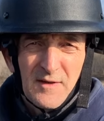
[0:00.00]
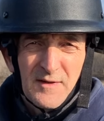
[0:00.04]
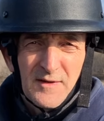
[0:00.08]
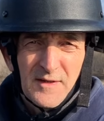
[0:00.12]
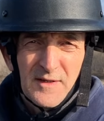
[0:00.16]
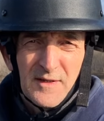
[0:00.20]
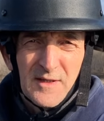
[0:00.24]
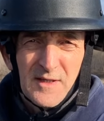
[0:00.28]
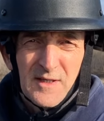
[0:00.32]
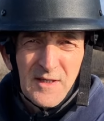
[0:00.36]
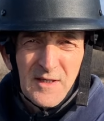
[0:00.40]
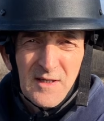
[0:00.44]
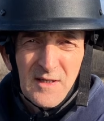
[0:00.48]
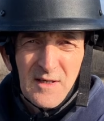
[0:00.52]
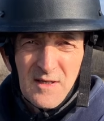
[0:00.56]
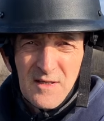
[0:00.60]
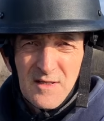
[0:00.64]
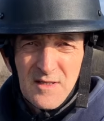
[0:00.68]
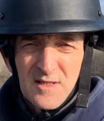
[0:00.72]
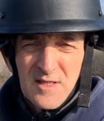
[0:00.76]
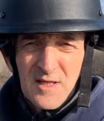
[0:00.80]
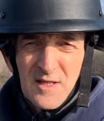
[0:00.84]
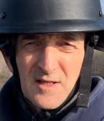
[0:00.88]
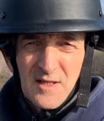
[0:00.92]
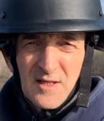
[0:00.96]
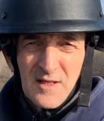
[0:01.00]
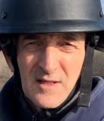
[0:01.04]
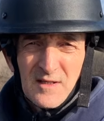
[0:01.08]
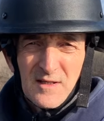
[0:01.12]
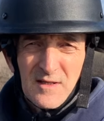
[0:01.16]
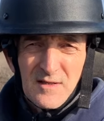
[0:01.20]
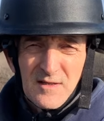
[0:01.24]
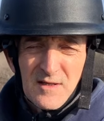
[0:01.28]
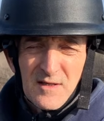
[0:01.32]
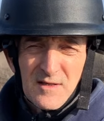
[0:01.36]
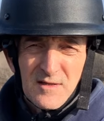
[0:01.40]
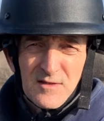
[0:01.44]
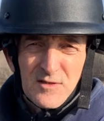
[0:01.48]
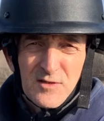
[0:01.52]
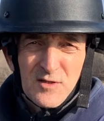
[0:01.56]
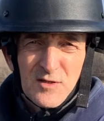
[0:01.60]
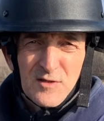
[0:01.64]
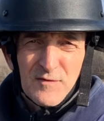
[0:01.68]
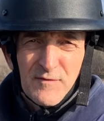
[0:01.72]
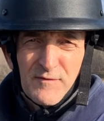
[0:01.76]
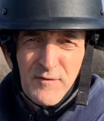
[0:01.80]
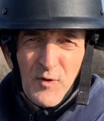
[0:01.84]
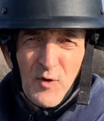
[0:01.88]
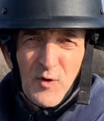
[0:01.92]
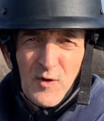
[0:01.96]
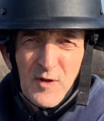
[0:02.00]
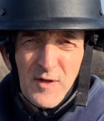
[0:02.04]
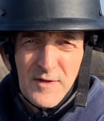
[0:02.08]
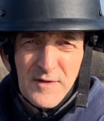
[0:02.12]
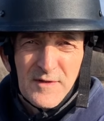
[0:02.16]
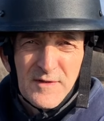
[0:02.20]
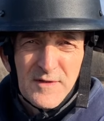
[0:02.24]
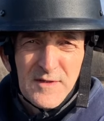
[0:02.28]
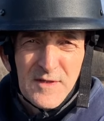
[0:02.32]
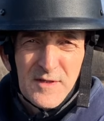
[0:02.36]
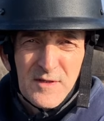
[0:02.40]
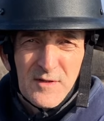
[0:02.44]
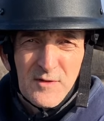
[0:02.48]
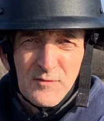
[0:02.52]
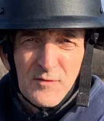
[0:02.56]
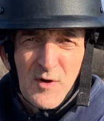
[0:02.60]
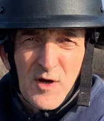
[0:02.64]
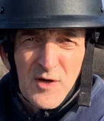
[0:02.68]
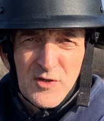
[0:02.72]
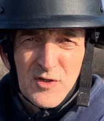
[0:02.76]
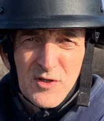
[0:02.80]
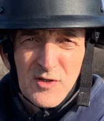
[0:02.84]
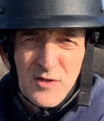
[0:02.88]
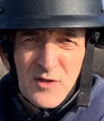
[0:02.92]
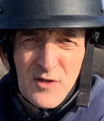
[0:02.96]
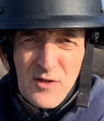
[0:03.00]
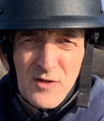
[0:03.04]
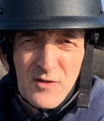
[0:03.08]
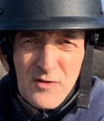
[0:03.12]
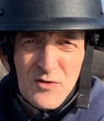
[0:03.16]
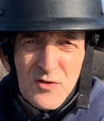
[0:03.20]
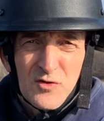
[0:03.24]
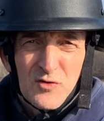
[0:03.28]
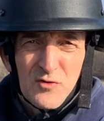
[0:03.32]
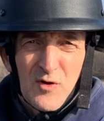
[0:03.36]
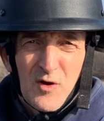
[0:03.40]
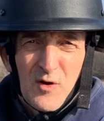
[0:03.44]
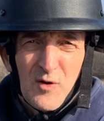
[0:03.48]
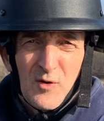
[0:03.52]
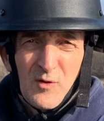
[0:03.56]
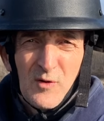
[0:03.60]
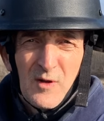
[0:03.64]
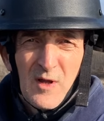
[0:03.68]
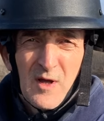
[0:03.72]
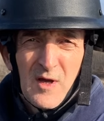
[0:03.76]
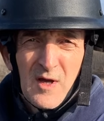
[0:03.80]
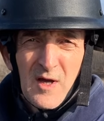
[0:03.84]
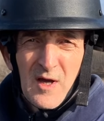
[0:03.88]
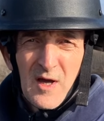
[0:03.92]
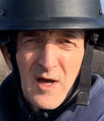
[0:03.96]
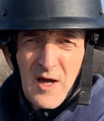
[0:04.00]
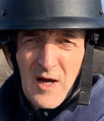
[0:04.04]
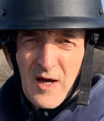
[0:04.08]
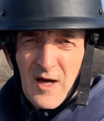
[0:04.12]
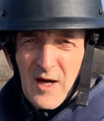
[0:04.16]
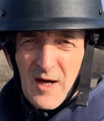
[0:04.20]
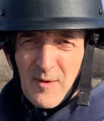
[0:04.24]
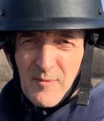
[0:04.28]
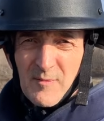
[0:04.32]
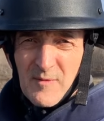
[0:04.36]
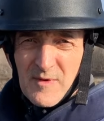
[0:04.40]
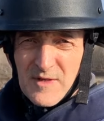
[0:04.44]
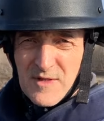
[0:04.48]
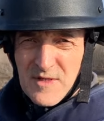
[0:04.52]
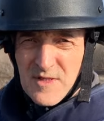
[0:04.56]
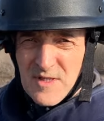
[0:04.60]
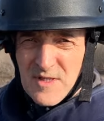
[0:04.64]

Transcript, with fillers: the city that has just fallen to Russian control. Um, it's